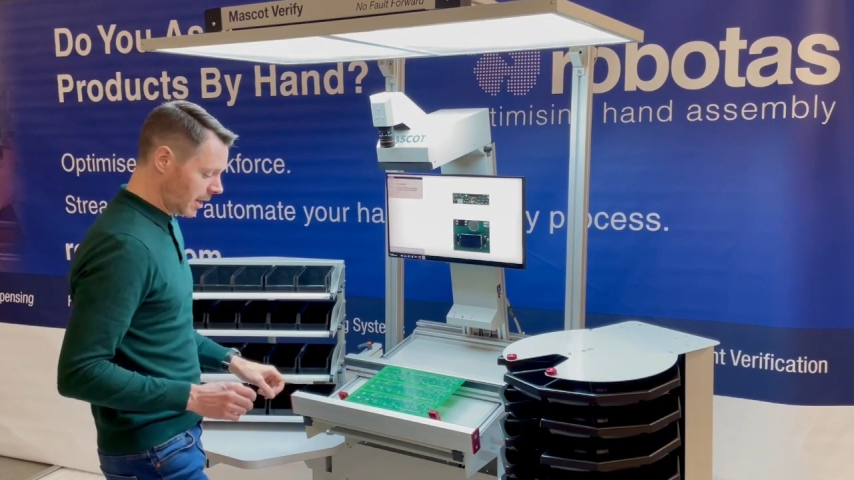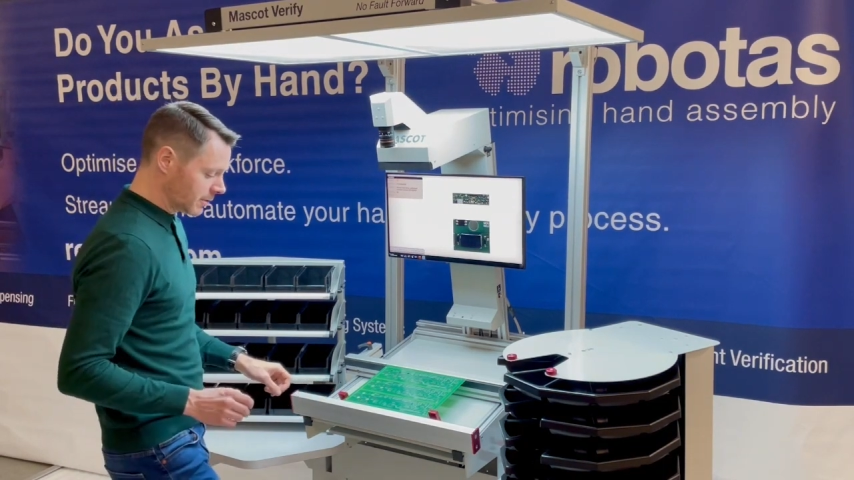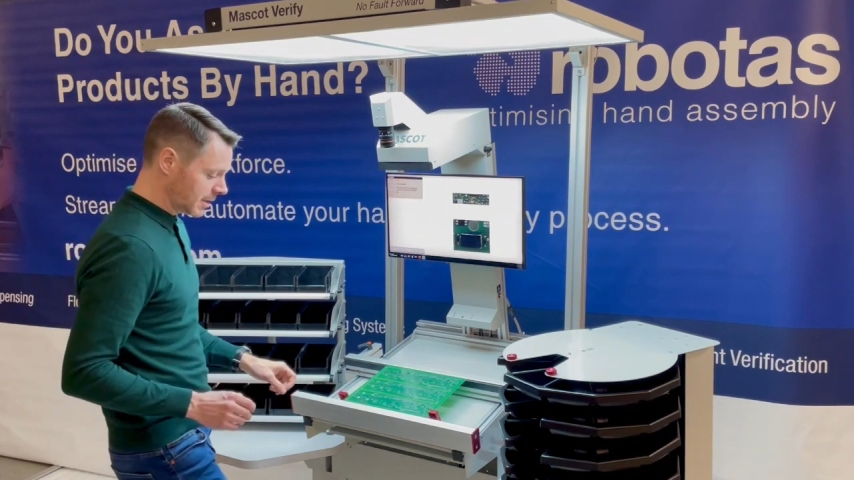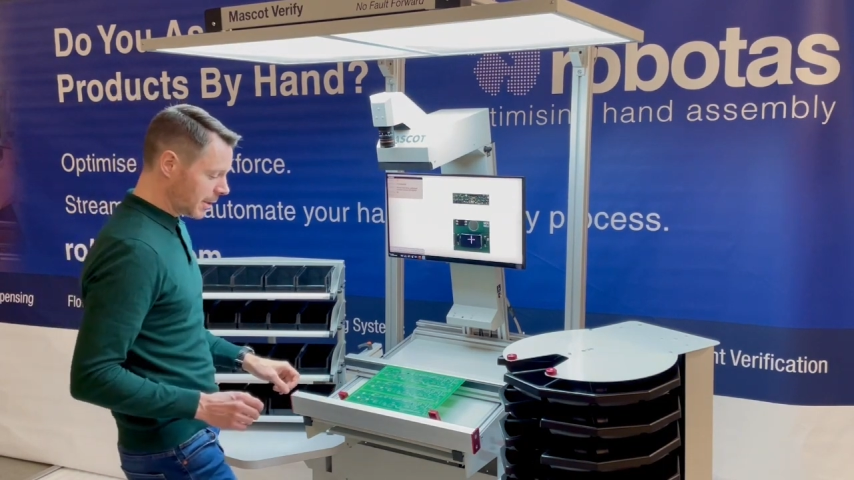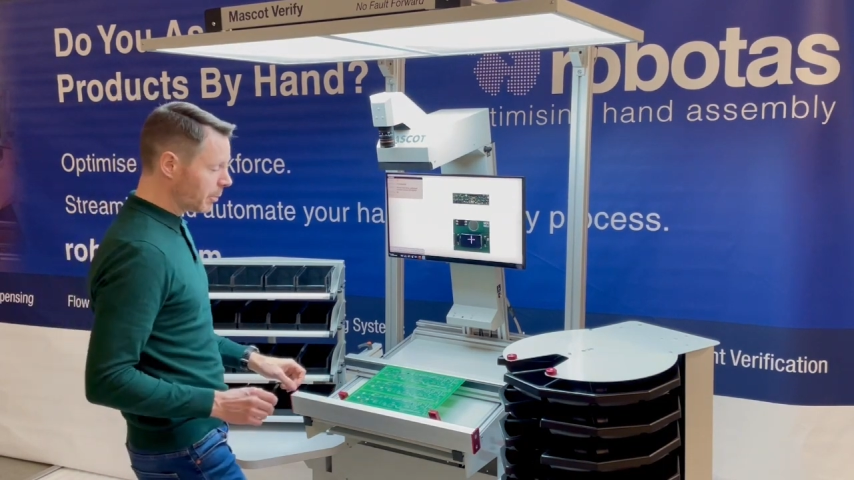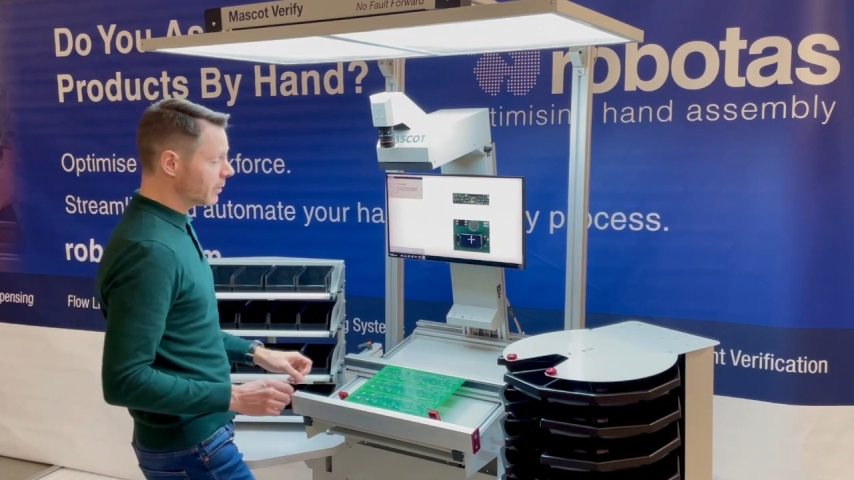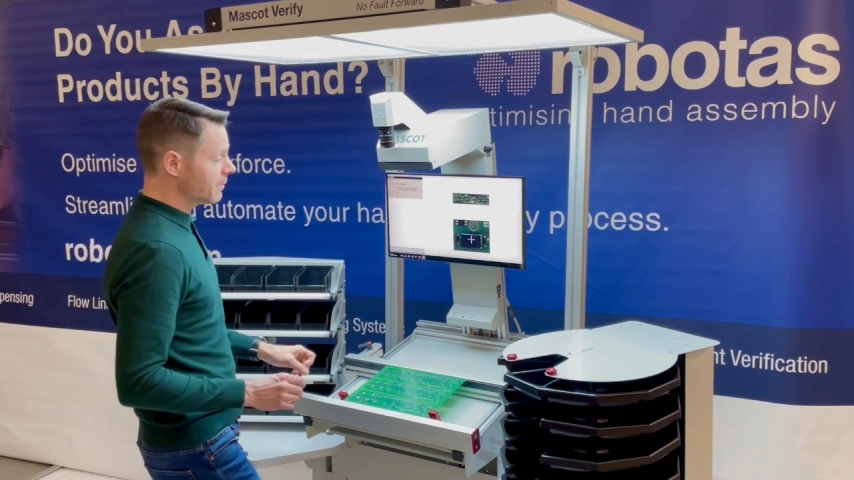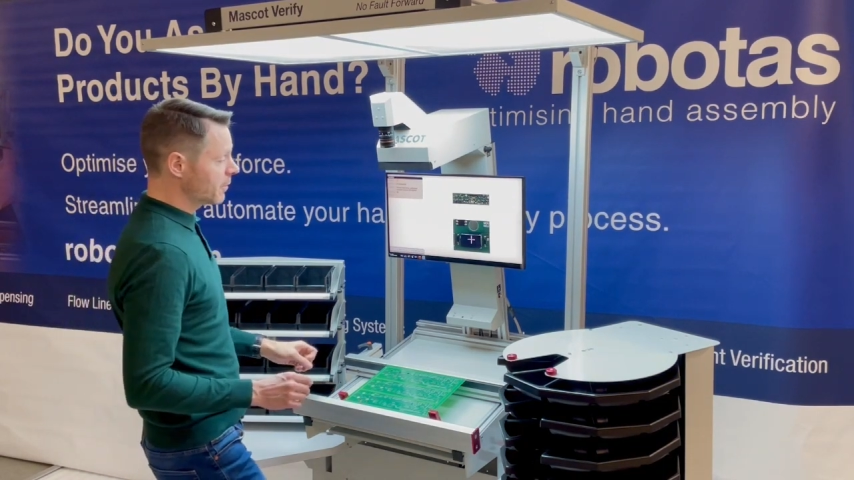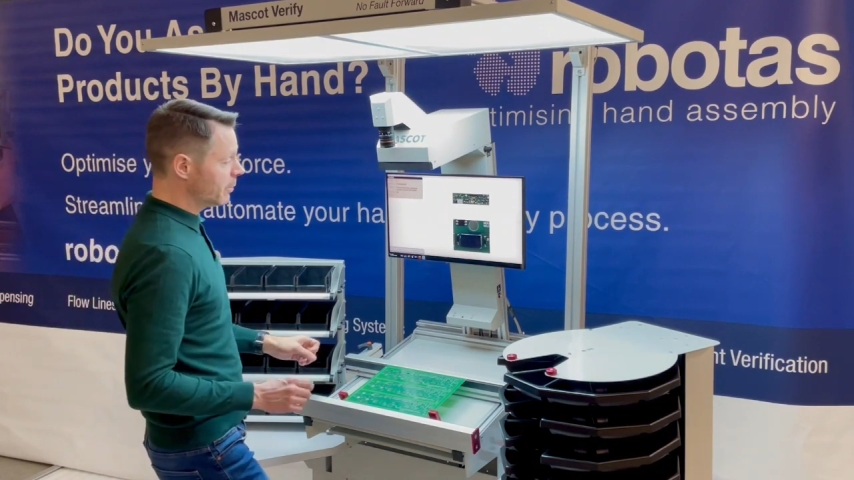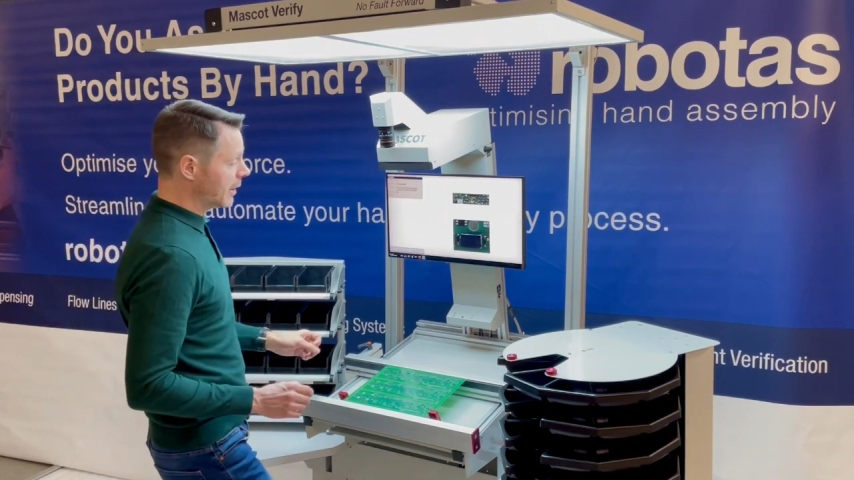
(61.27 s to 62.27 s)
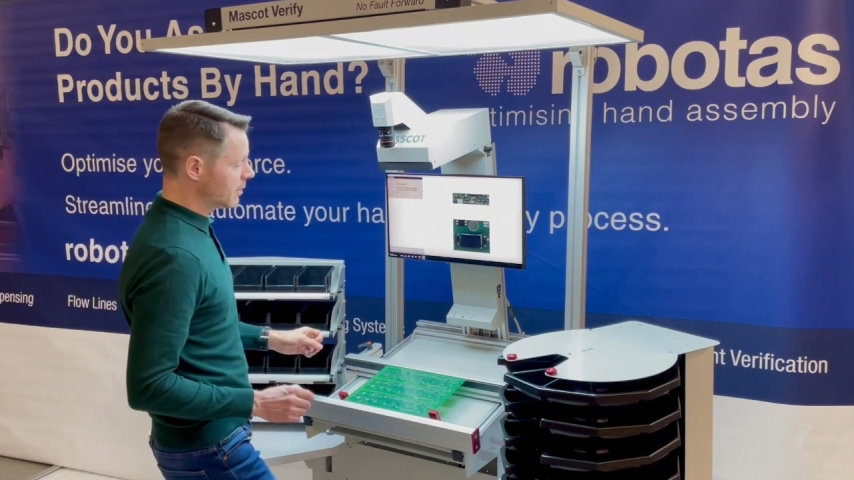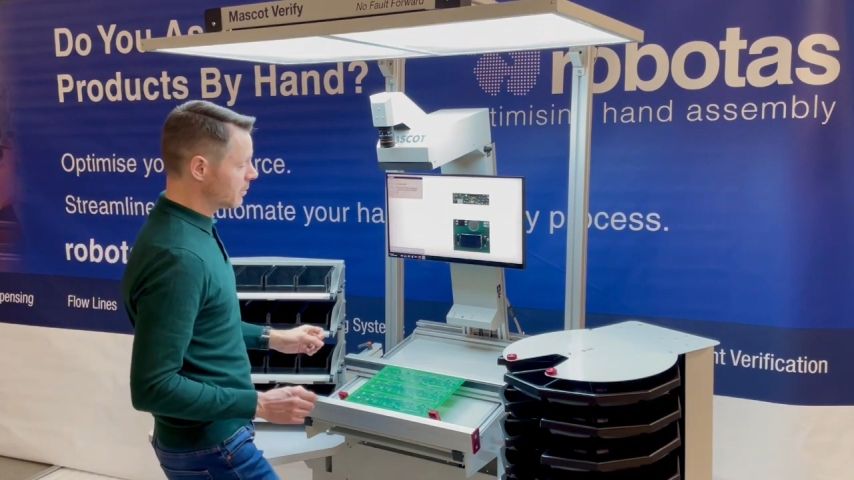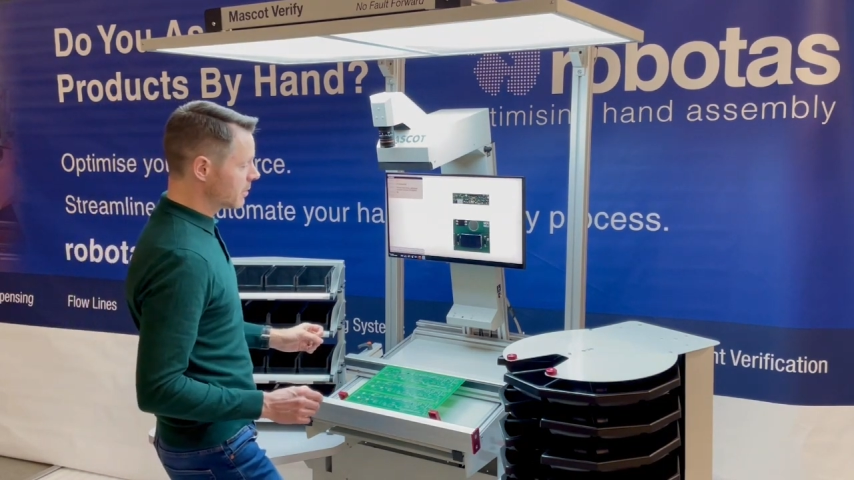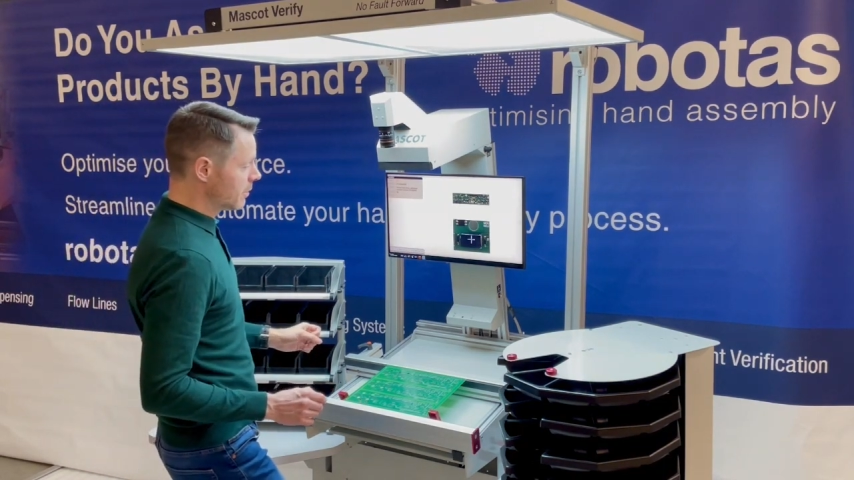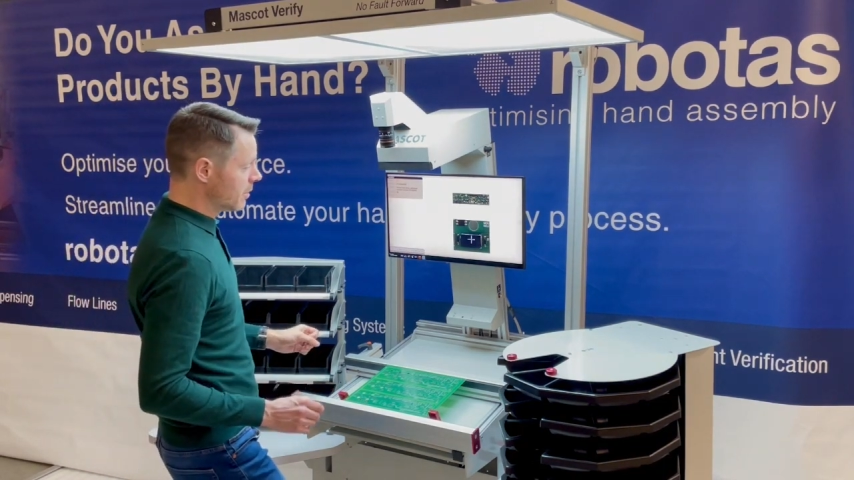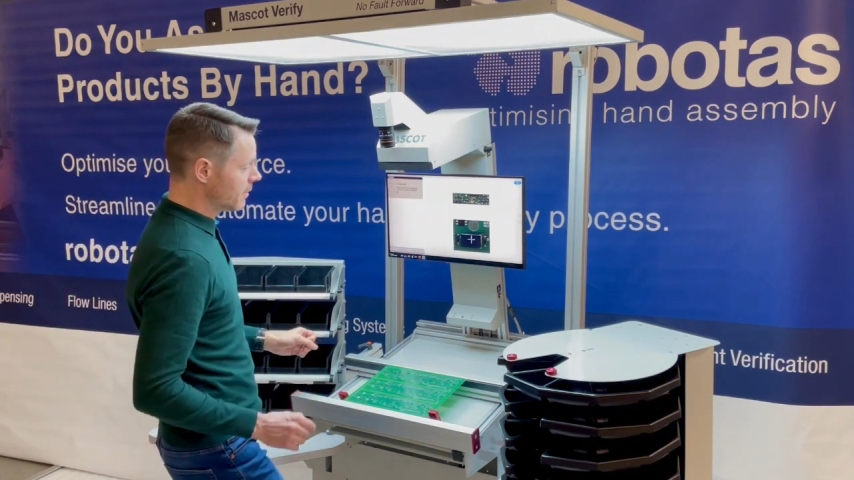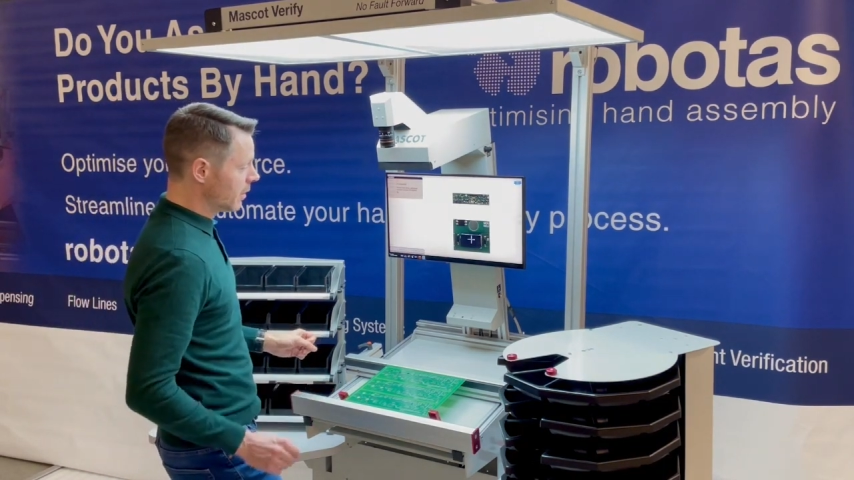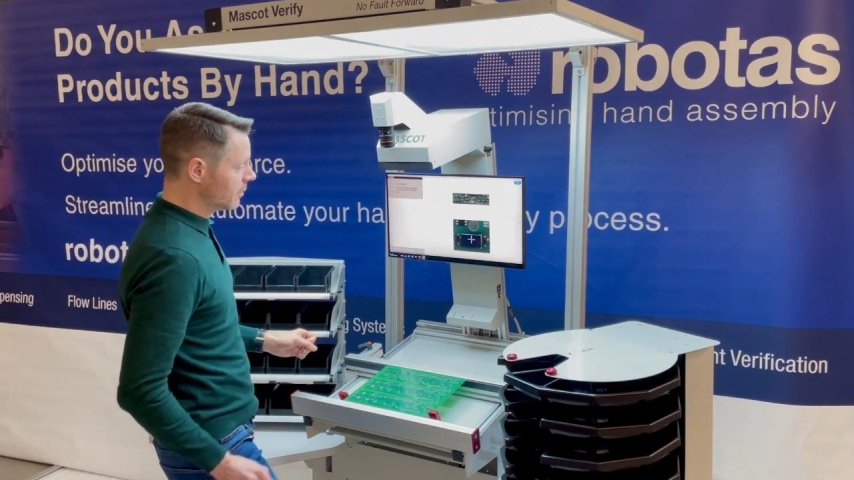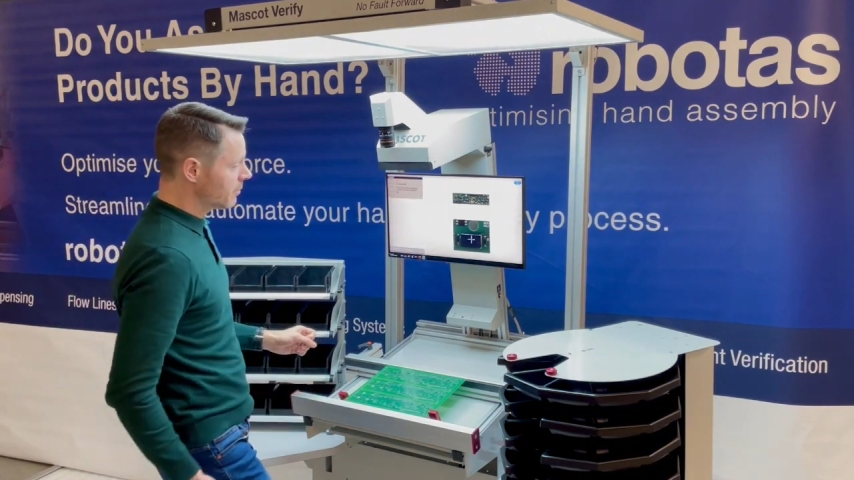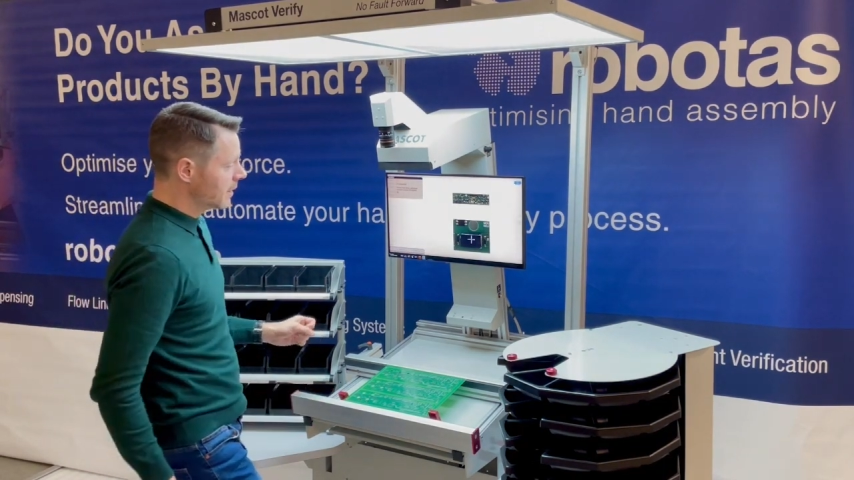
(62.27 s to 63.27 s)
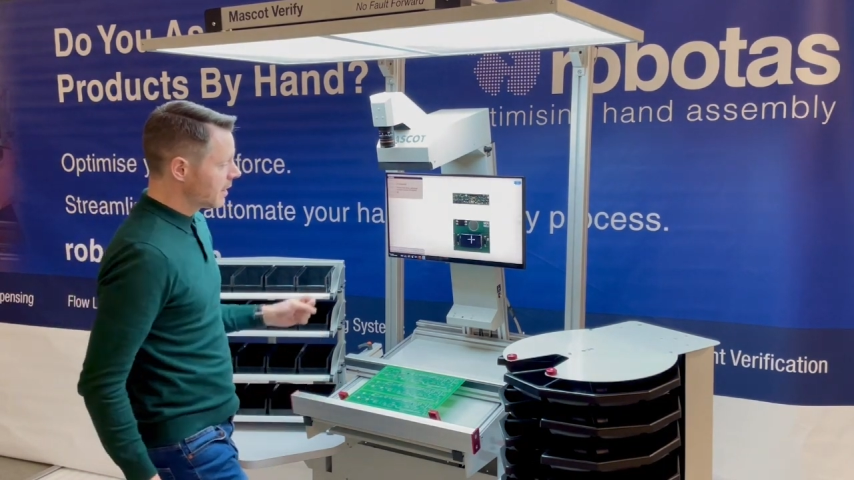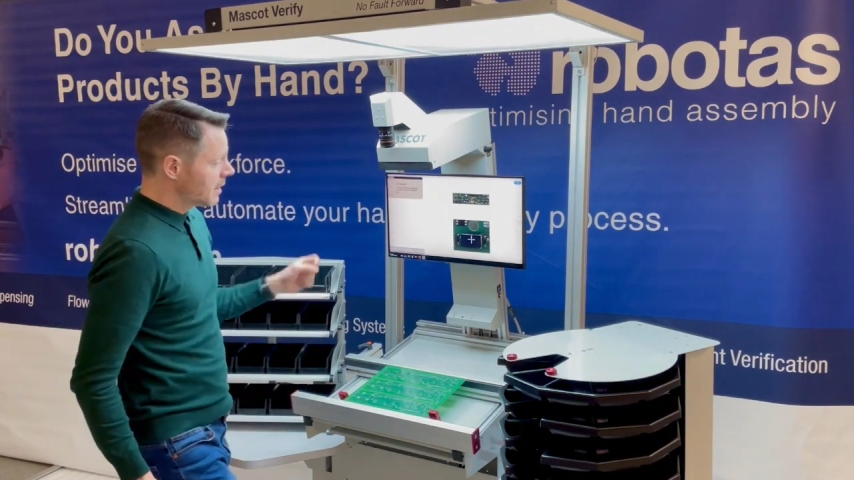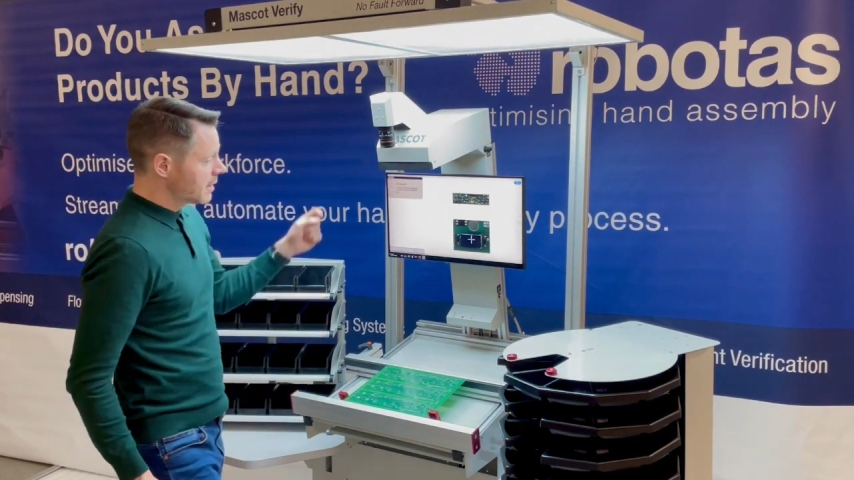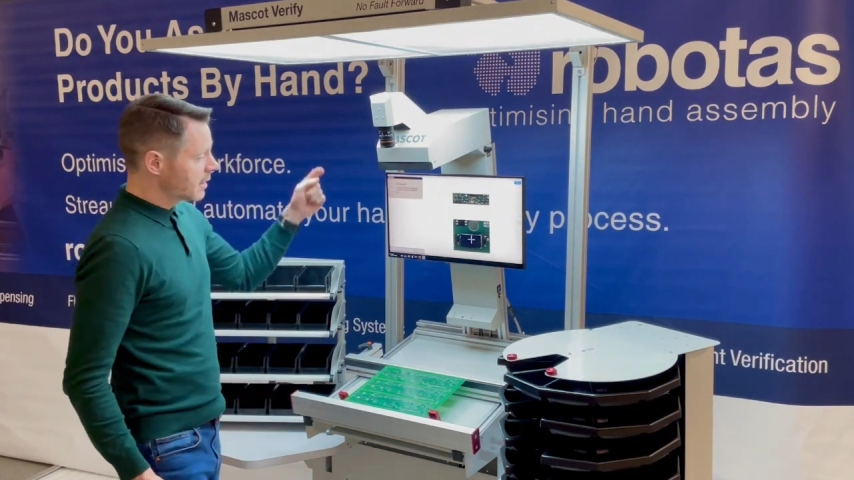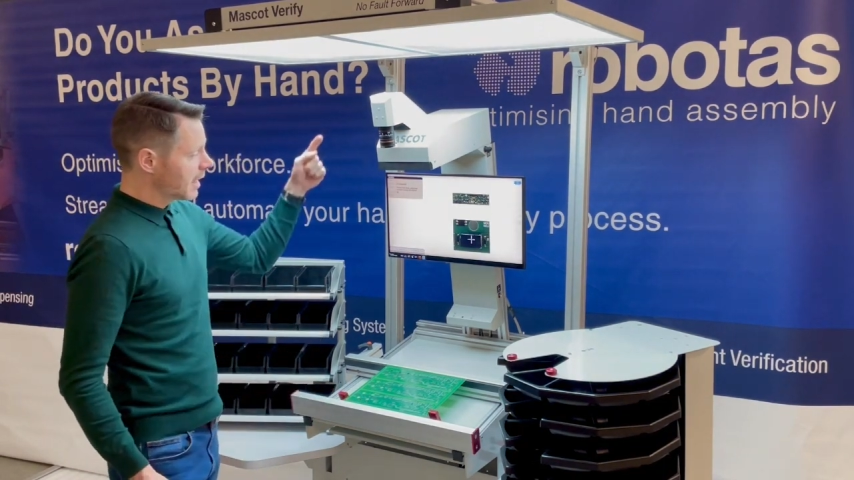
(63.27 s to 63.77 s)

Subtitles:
I'll step on the foot pedal to move on. The